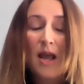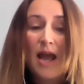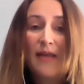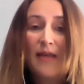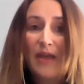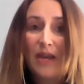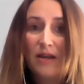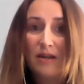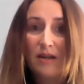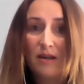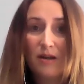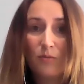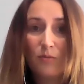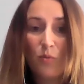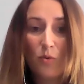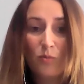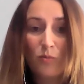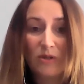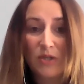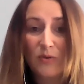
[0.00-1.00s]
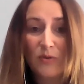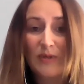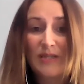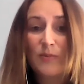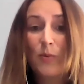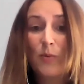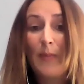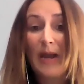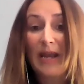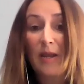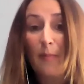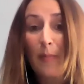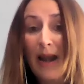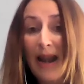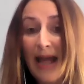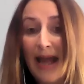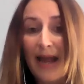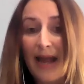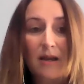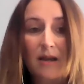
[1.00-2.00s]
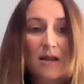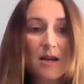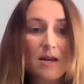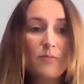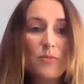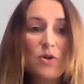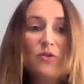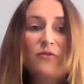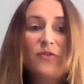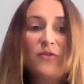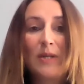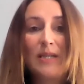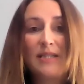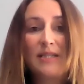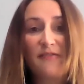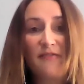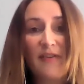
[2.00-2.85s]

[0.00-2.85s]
And then what we'll do is we'll make a plan and move you into